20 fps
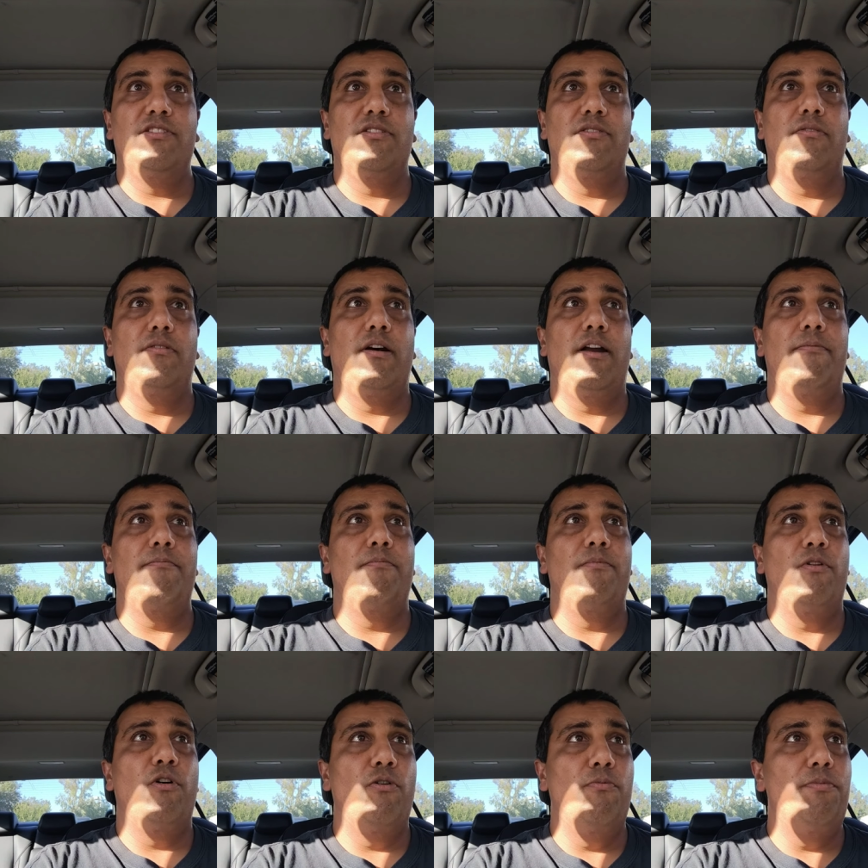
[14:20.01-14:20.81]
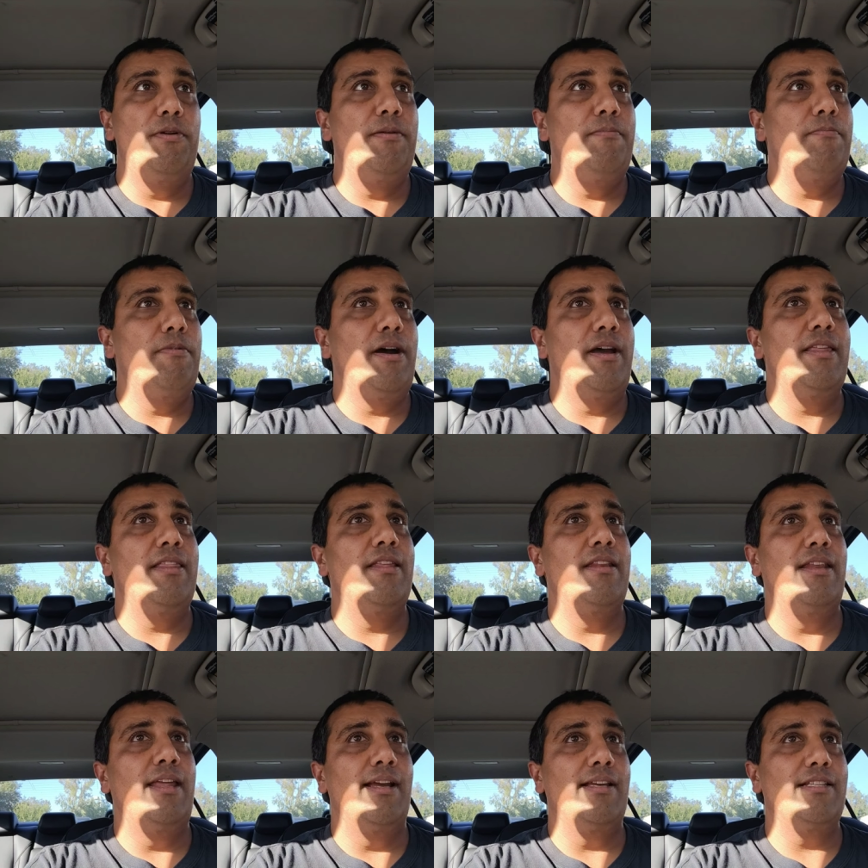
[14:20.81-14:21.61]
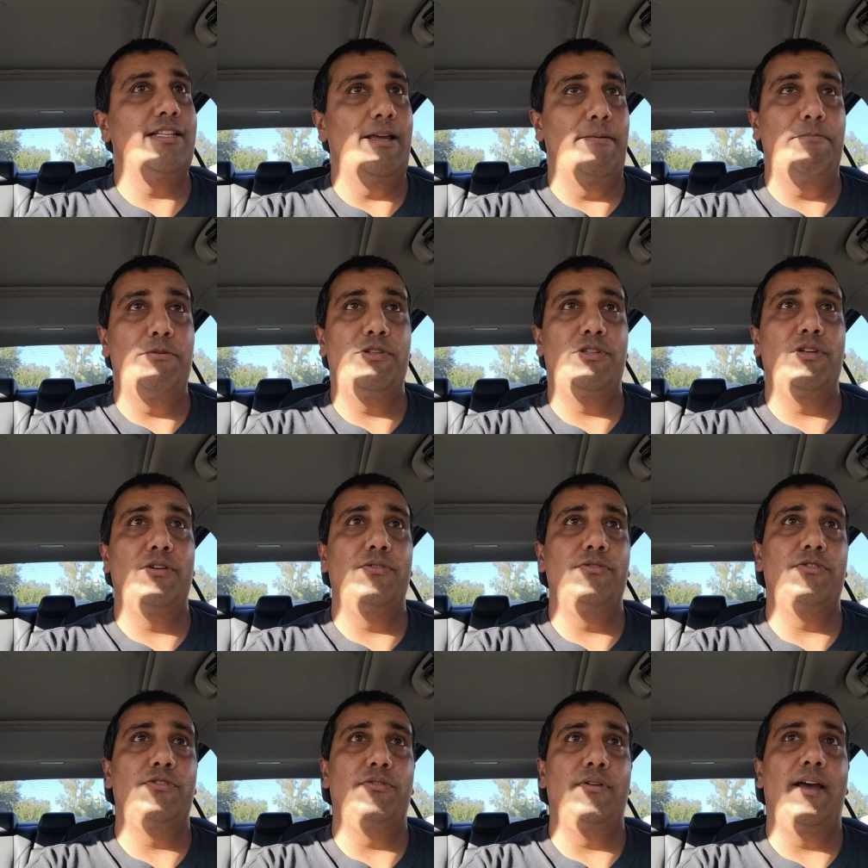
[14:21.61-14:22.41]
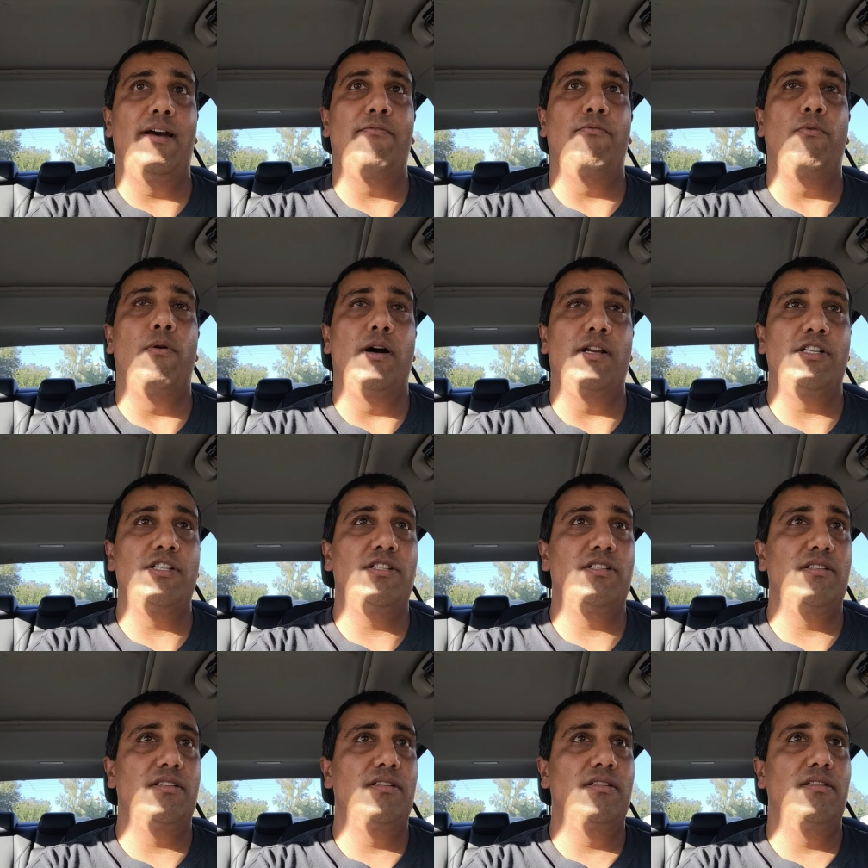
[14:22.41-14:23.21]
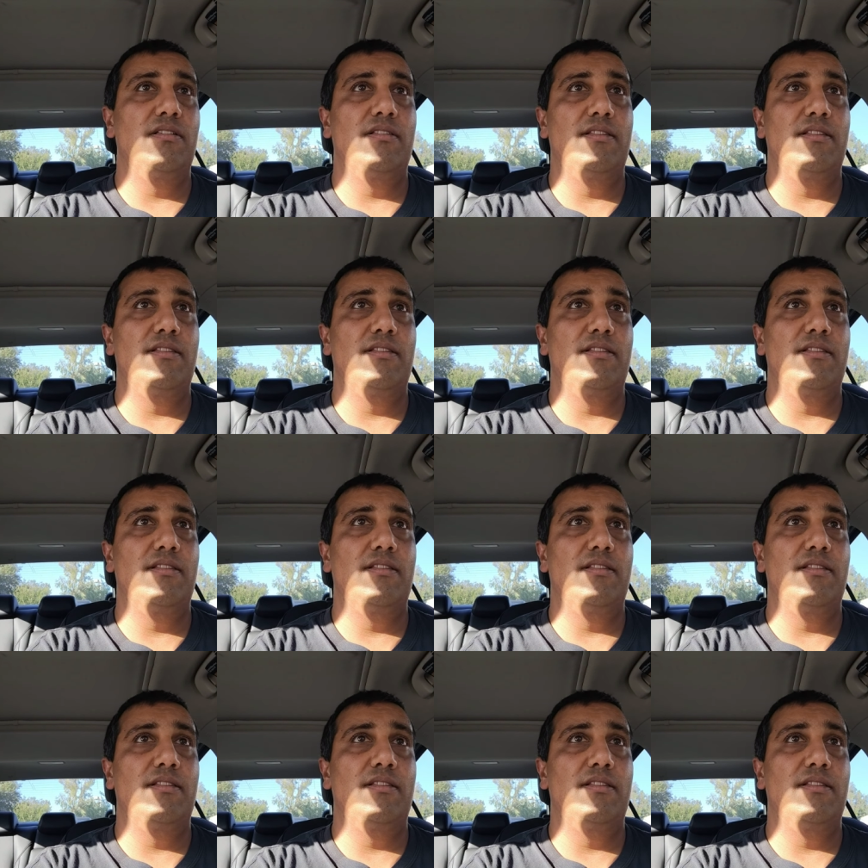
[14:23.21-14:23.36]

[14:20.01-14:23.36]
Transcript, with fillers: So I'm hoping by the next episode to have watched